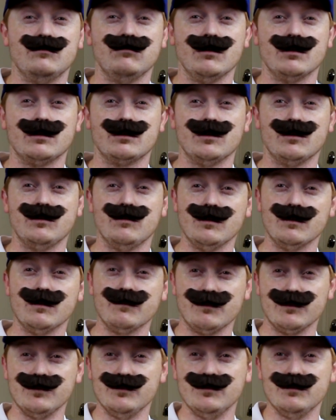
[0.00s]
want to go
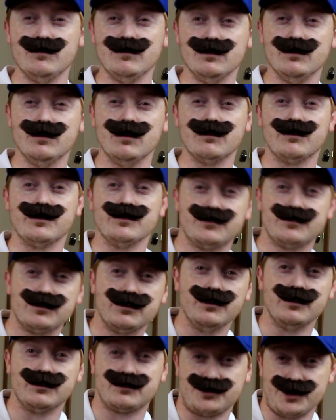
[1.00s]
interview, you know,
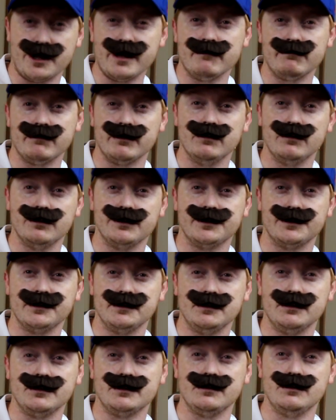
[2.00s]
the champion of the
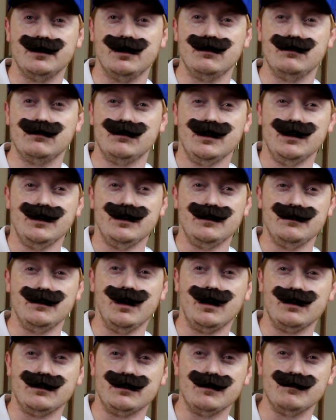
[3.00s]
league, you know,
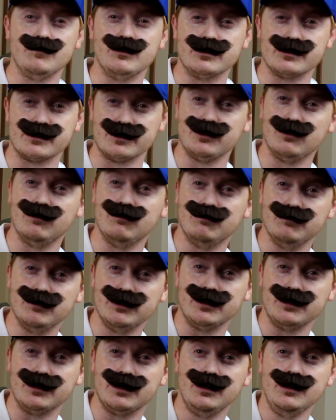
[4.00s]
not measly old
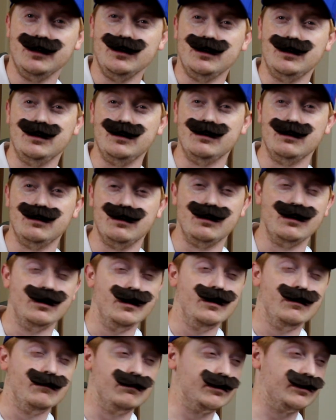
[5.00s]
me.
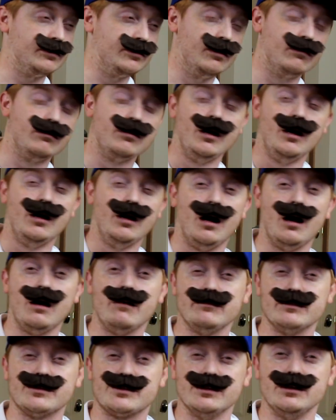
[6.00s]
But, you know,
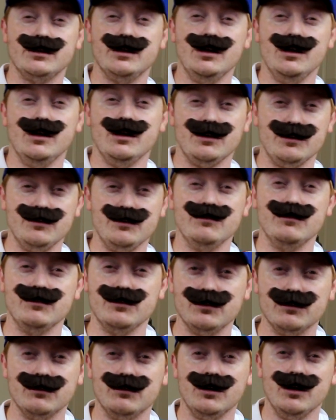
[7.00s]
obviously, you
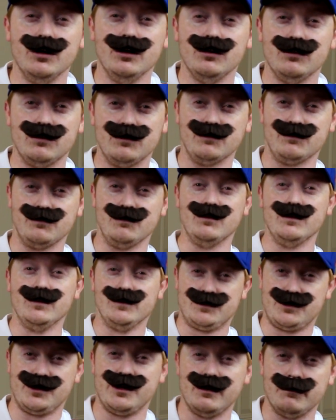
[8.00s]
knew who the real
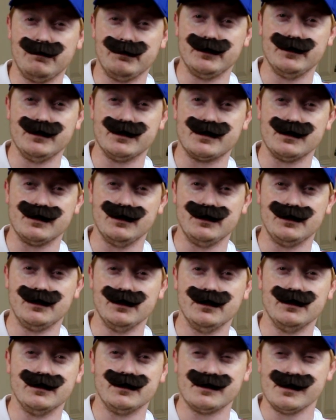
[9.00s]
champ of this league
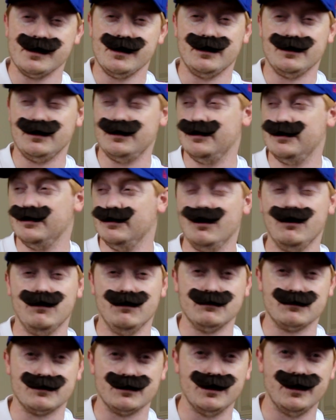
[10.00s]
is, you know
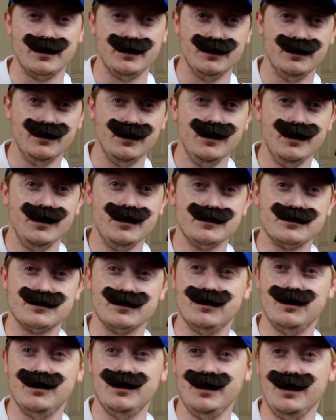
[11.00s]
what I'm saying? So,
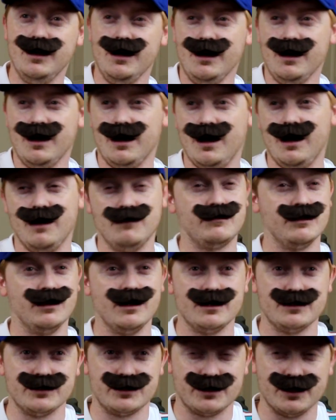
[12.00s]
I'm
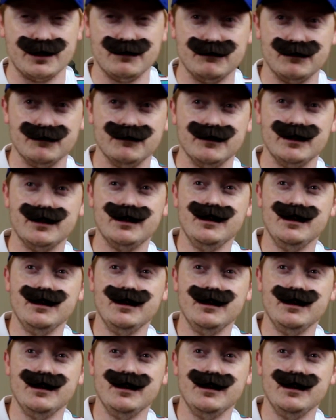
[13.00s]
glad you came to me.